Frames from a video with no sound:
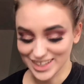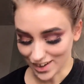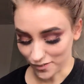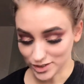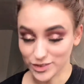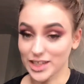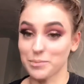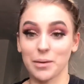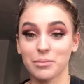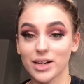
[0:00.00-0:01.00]
I always forget
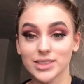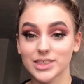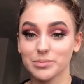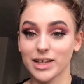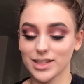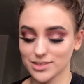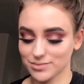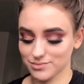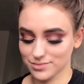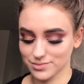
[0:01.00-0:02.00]
my brushes, man.
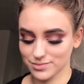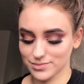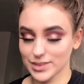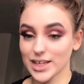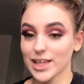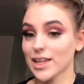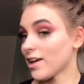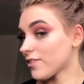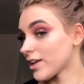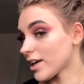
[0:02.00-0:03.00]

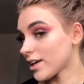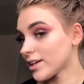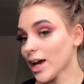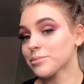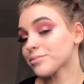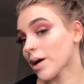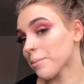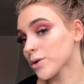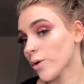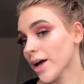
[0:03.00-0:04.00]
And then, yeah, I'm
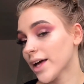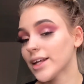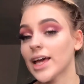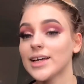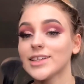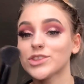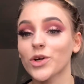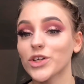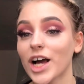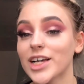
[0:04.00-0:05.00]
going to go ahead and show
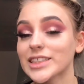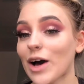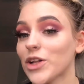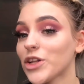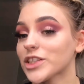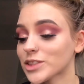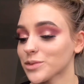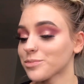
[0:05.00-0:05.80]
you guys how it looks.